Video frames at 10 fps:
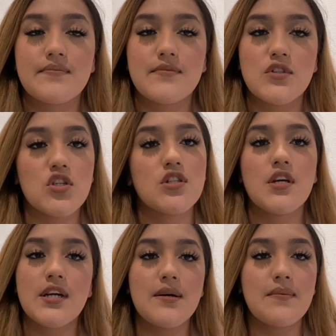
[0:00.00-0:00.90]
just
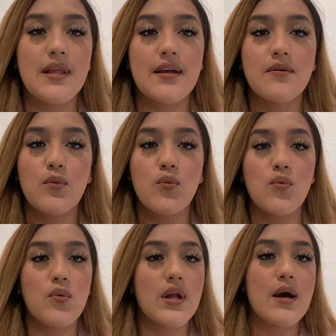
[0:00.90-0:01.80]
look up like
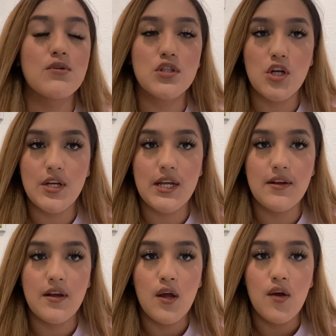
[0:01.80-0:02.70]
what I was learning
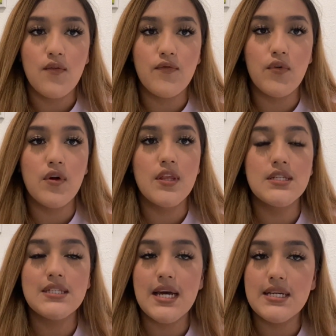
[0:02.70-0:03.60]
for this
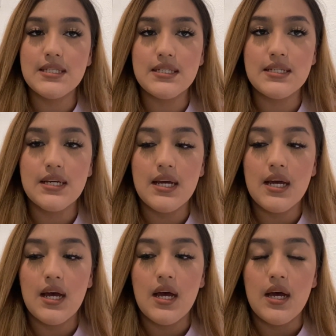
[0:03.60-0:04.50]
test.
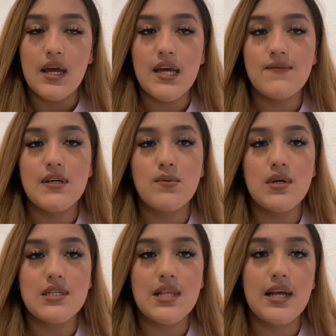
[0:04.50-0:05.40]
If it
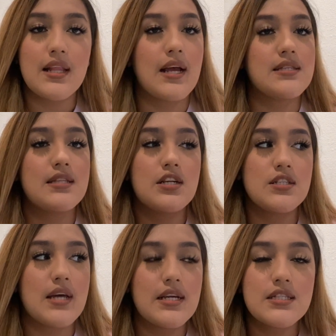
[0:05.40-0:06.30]
was like I said, there's
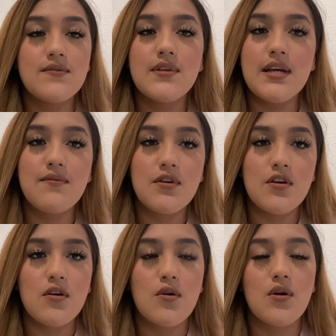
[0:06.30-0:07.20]
signs of
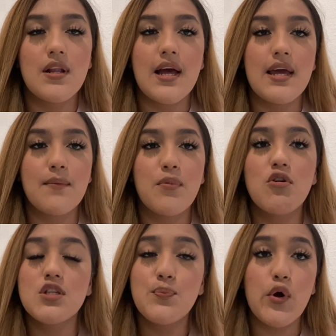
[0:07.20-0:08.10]
labor or like
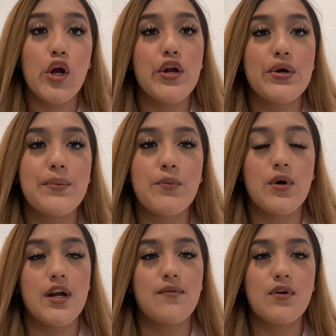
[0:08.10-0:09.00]
postpartum,
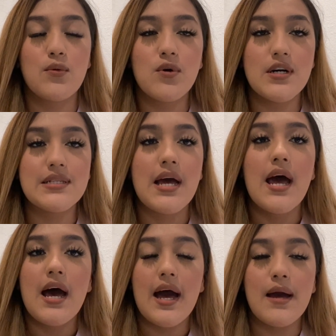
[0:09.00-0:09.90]
whatever it was,
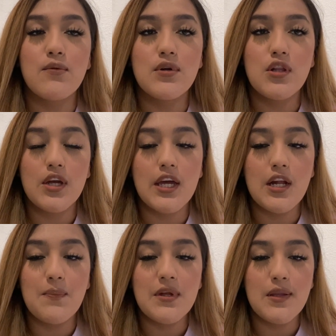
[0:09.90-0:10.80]
I would look it
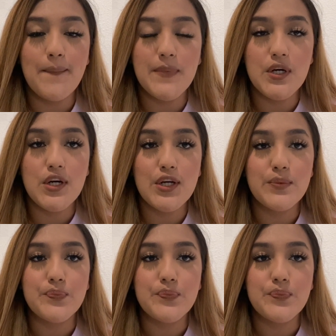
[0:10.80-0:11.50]
up in the book